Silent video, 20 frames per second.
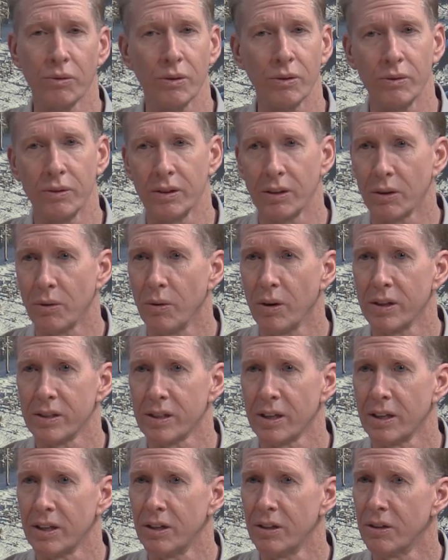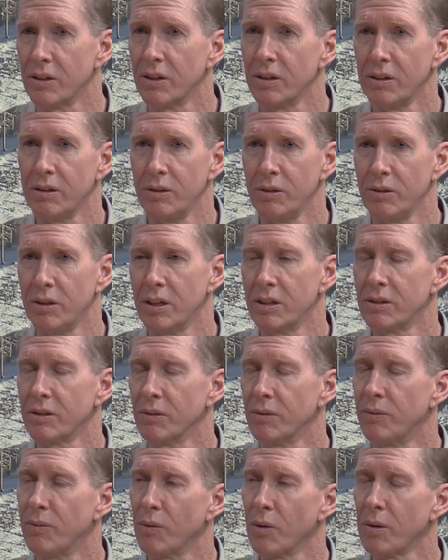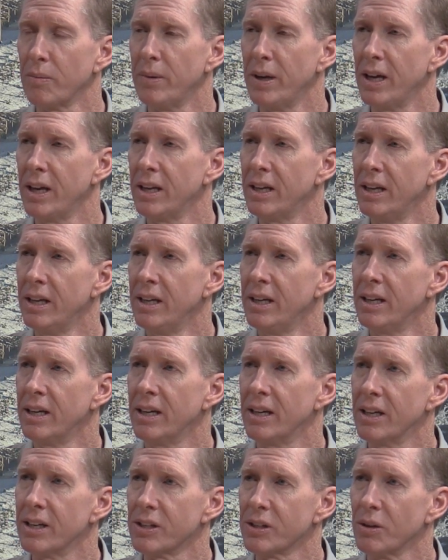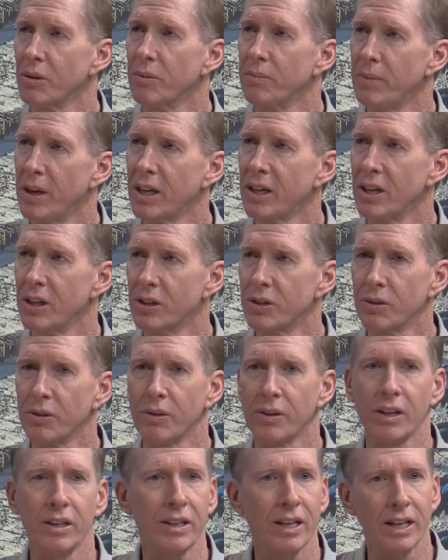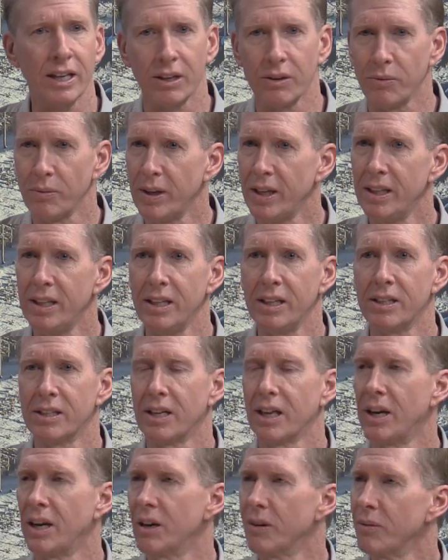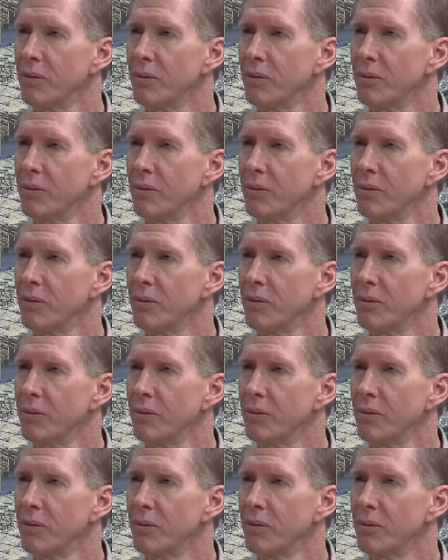they're in the quasi-judicial format. Uh, so making sure that they can read the entire